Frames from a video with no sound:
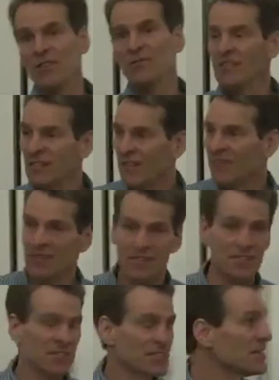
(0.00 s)
utility
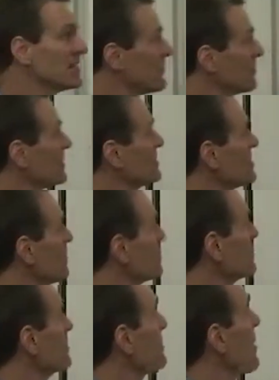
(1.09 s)
functions and different
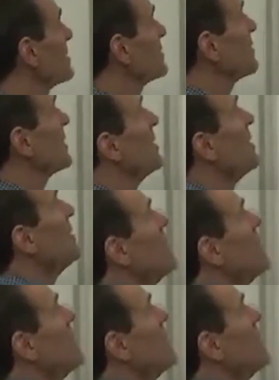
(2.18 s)
consumptions, possibly,